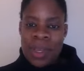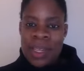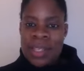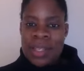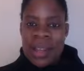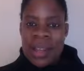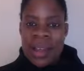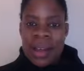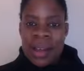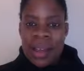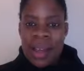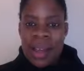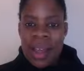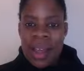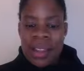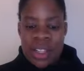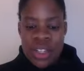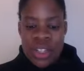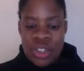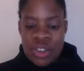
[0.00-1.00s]
please look
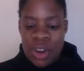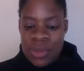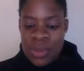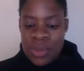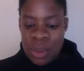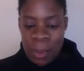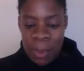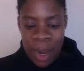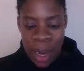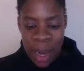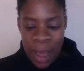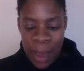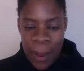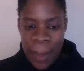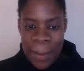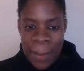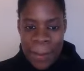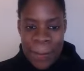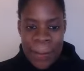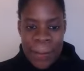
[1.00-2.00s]
at the description
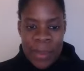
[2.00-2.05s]
below.